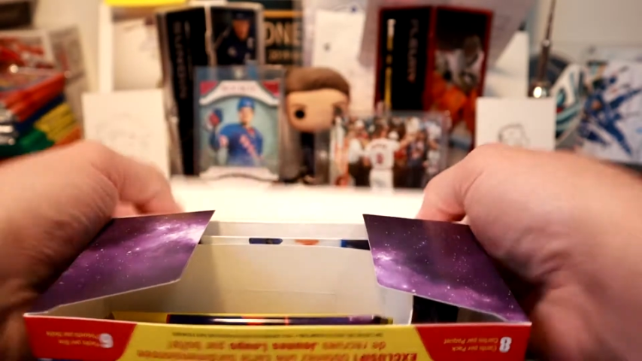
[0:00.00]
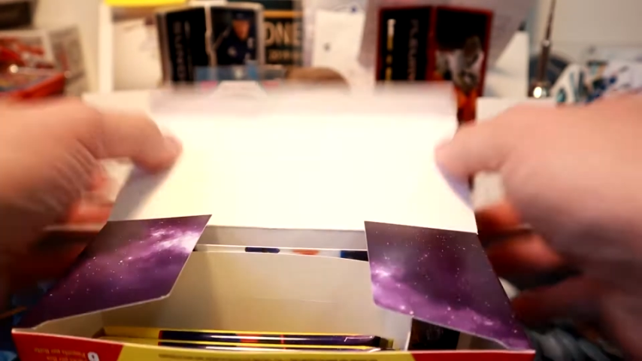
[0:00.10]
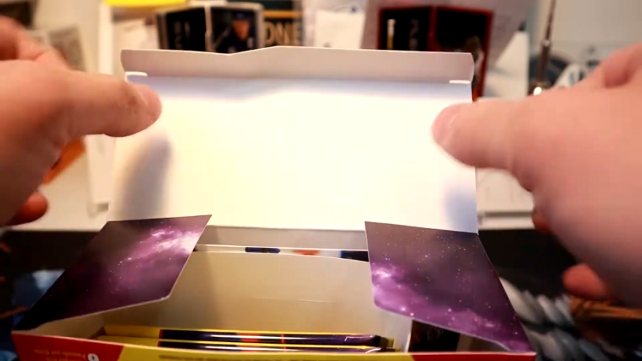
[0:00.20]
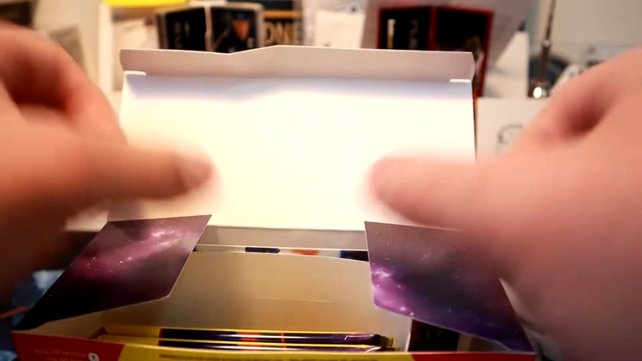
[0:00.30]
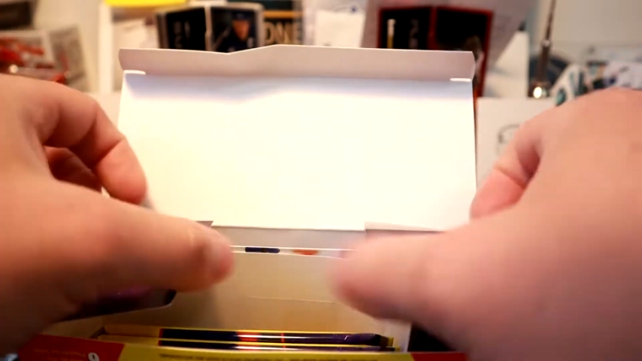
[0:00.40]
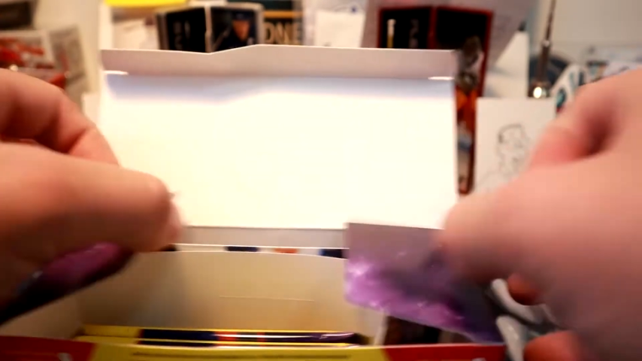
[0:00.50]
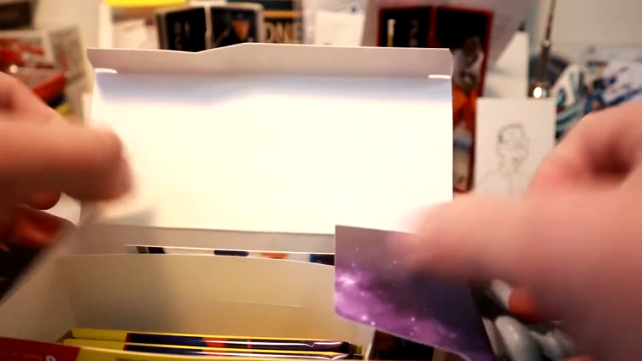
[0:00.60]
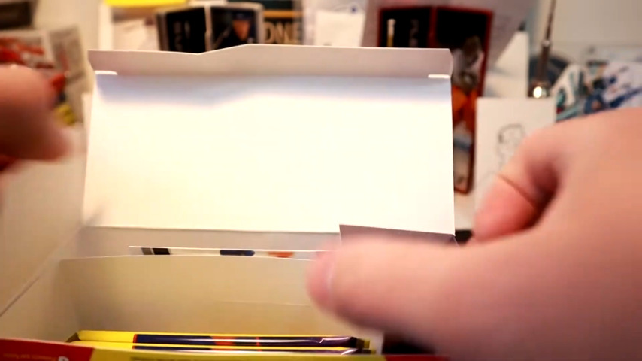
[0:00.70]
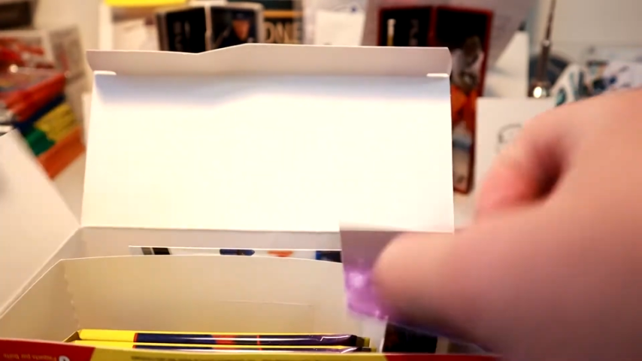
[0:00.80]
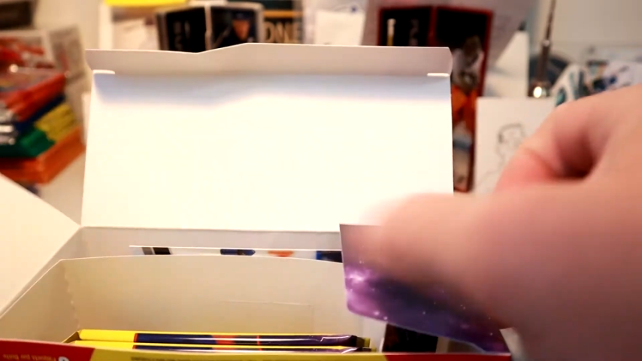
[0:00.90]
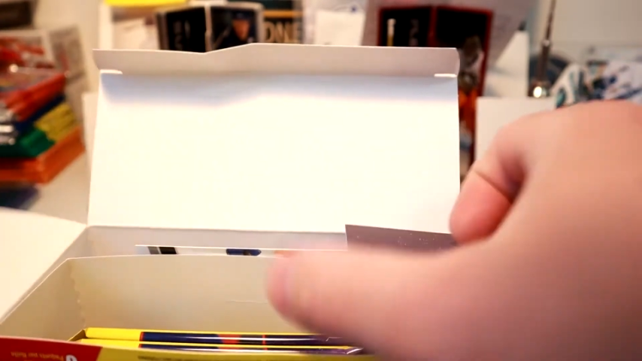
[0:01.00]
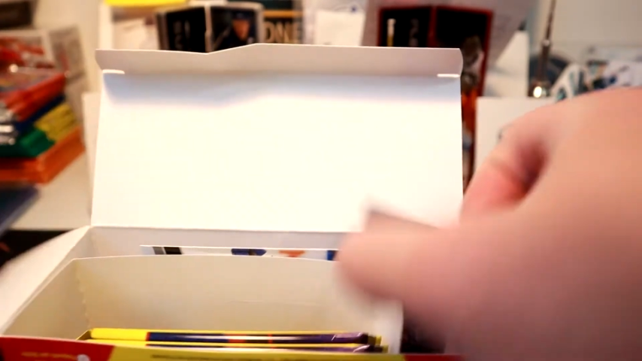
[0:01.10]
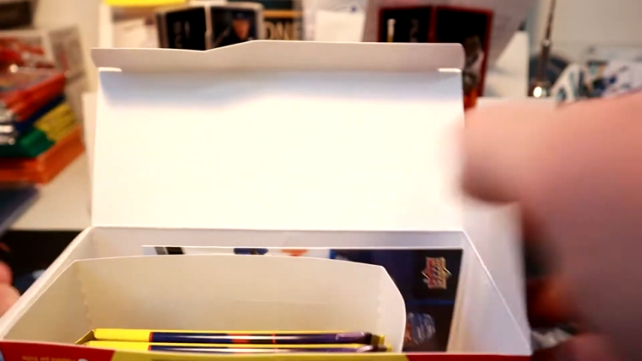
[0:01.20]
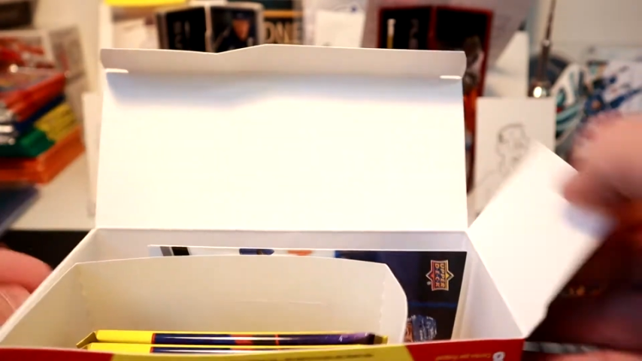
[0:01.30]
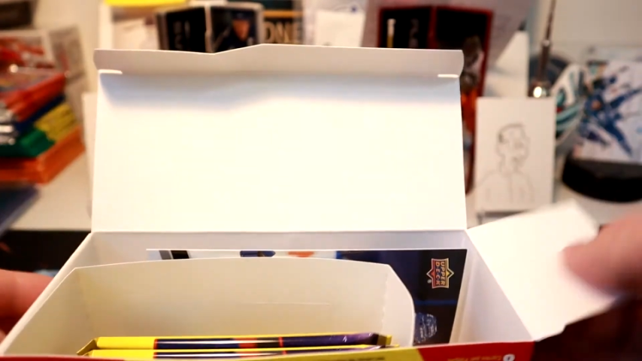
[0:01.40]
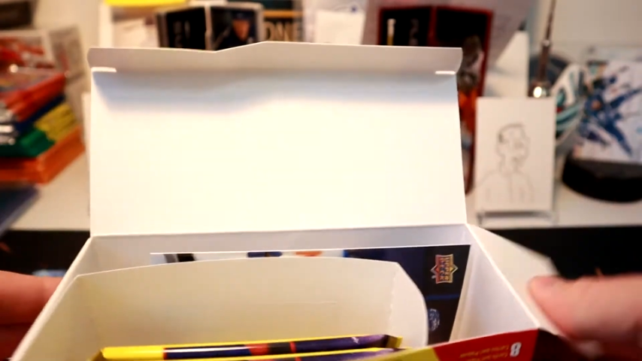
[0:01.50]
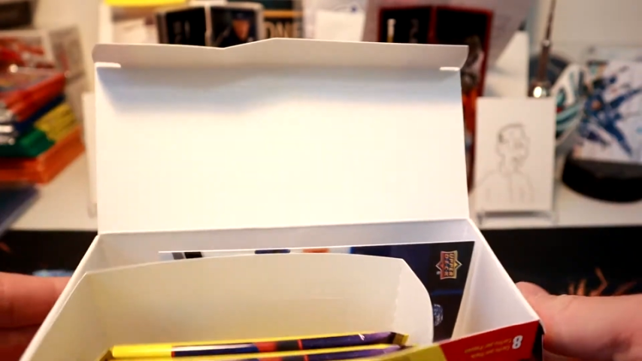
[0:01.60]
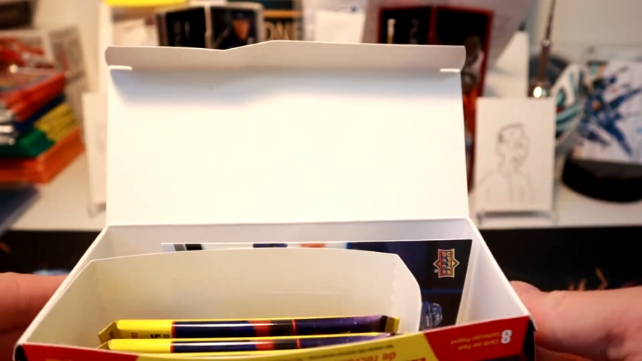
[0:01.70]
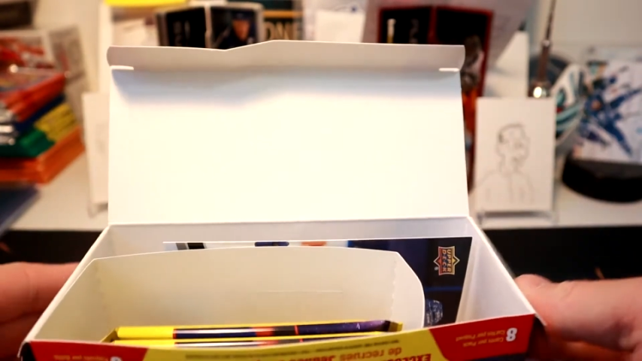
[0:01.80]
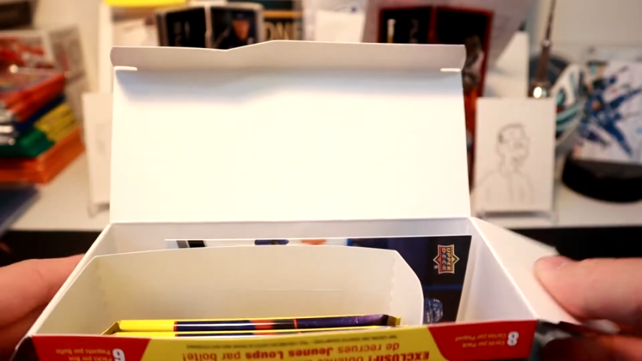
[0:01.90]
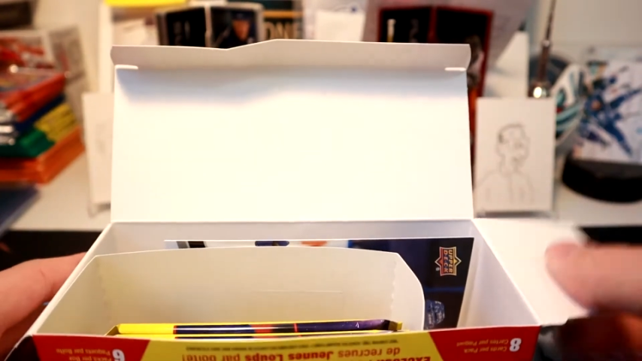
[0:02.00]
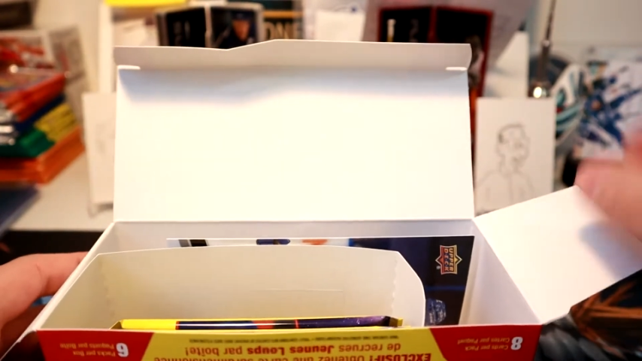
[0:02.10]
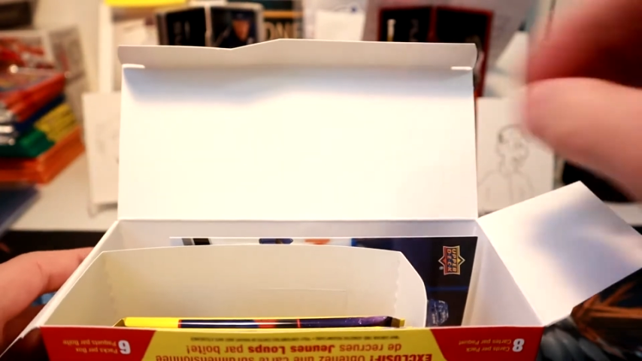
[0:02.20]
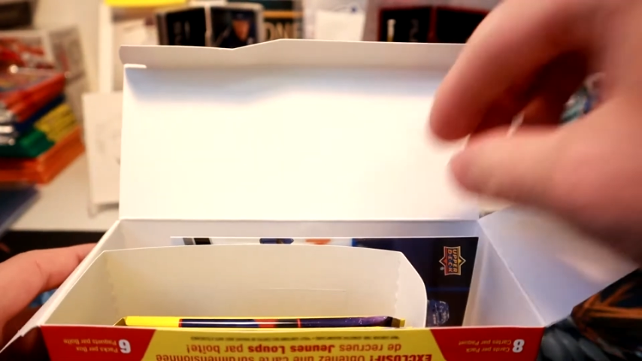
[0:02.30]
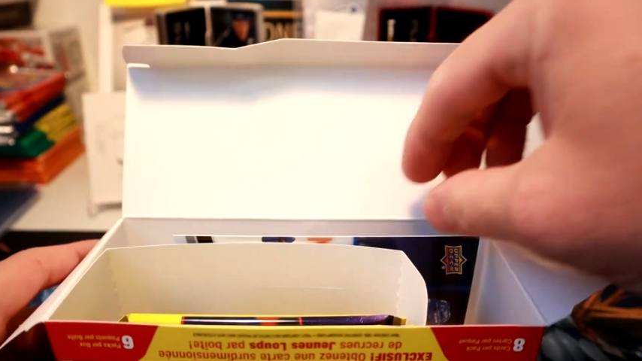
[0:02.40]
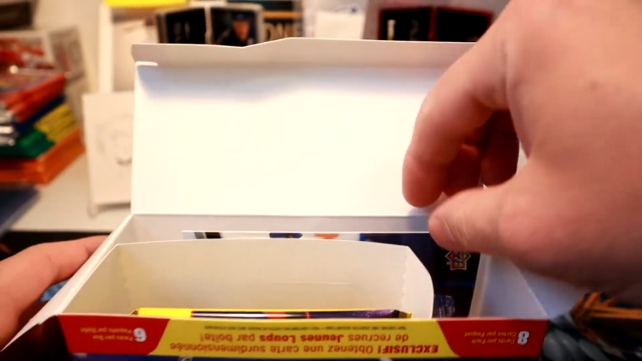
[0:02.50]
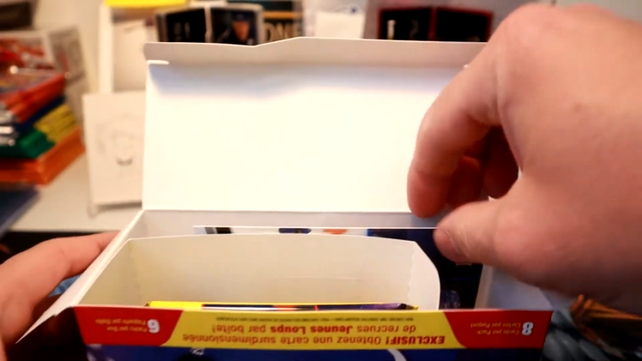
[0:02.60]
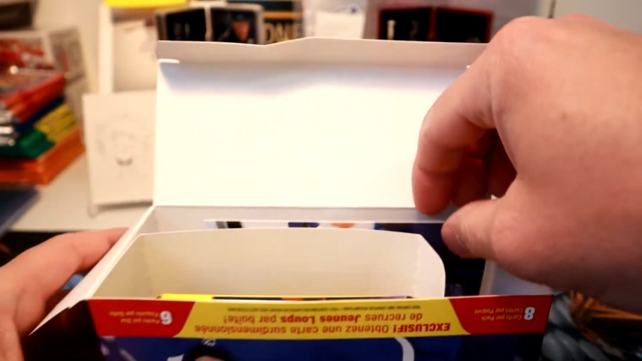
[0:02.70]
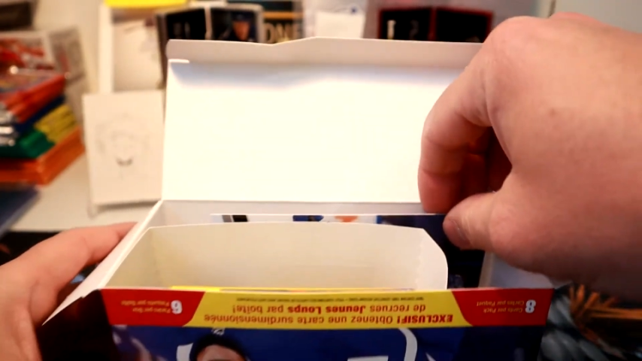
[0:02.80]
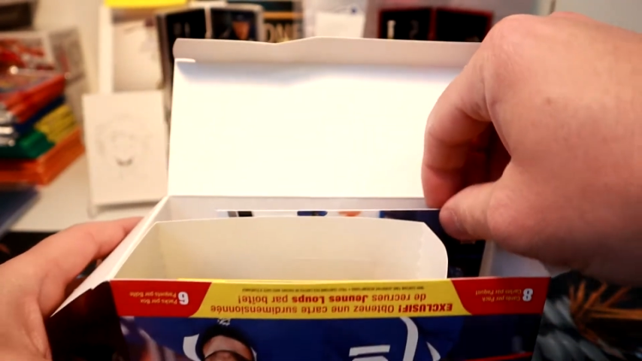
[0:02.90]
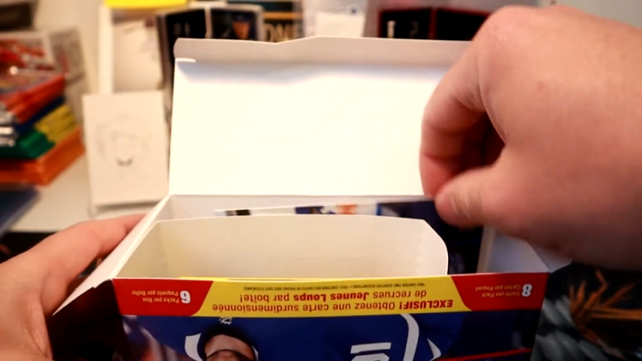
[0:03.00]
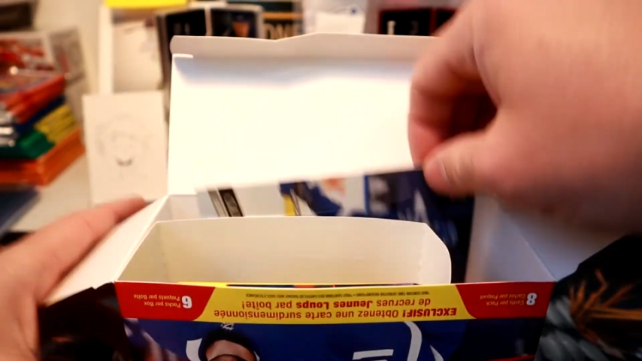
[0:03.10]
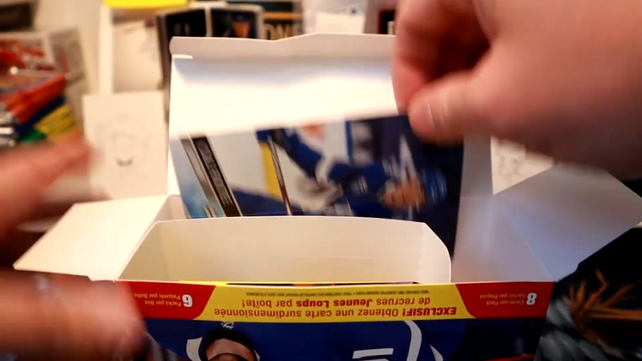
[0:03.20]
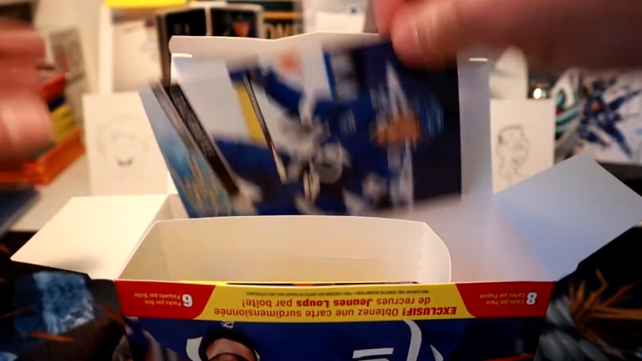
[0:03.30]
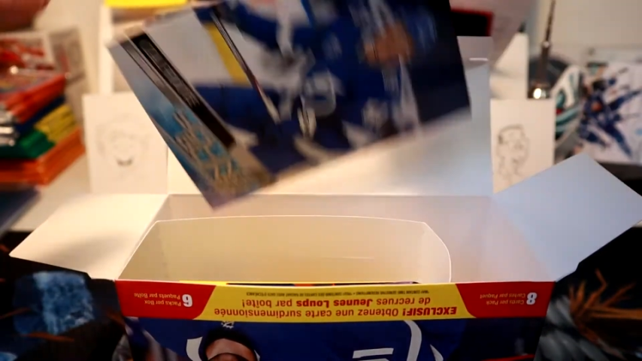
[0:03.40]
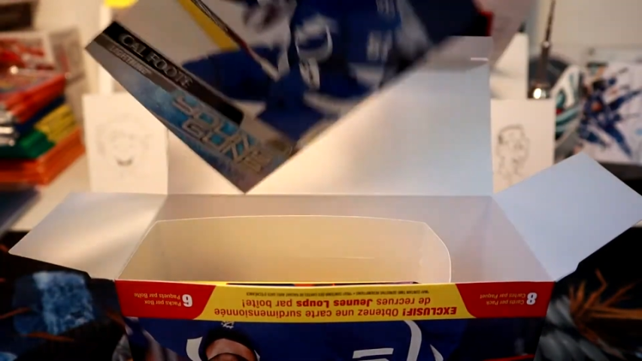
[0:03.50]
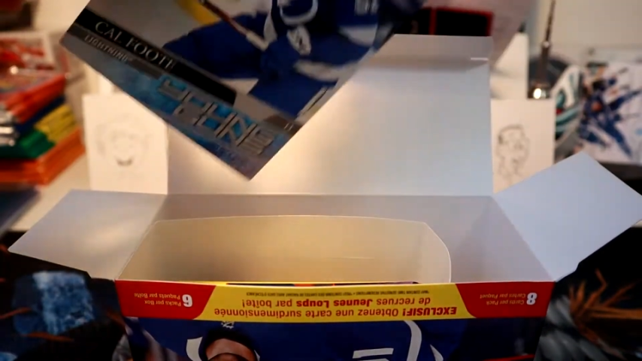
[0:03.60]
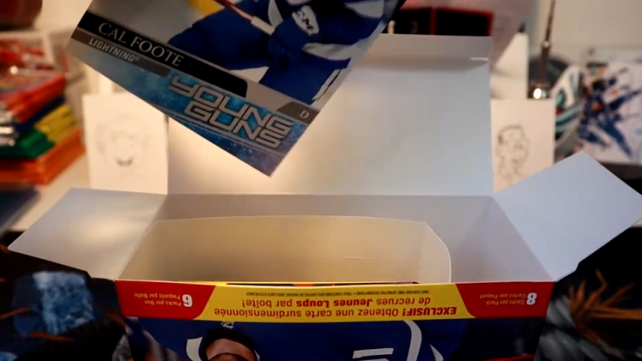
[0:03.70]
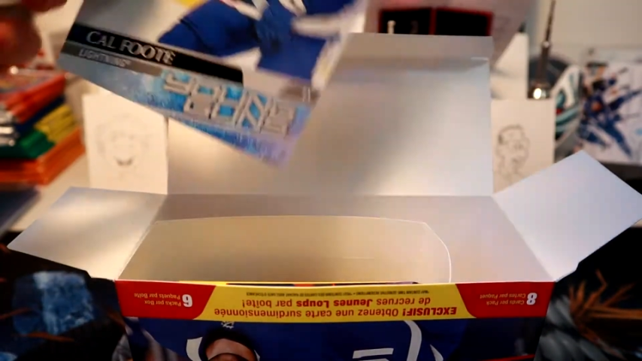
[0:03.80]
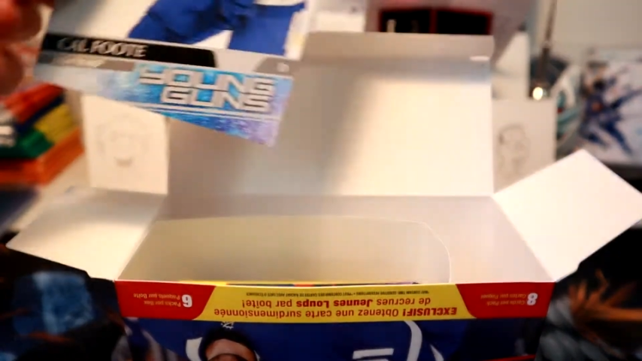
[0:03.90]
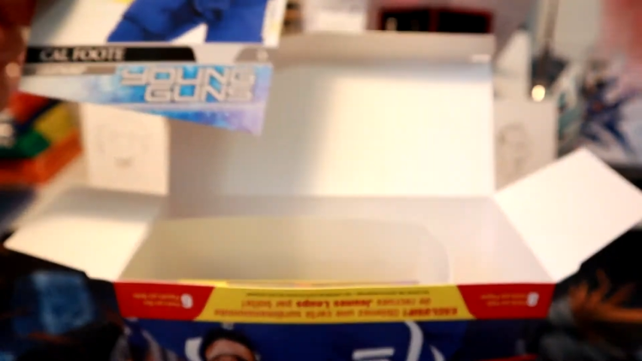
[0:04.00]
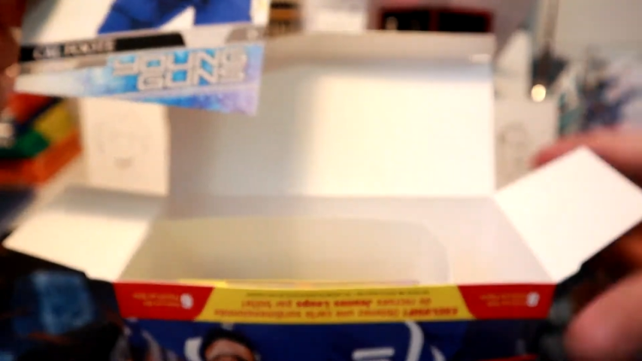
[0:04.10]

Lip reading: (no speaker visible)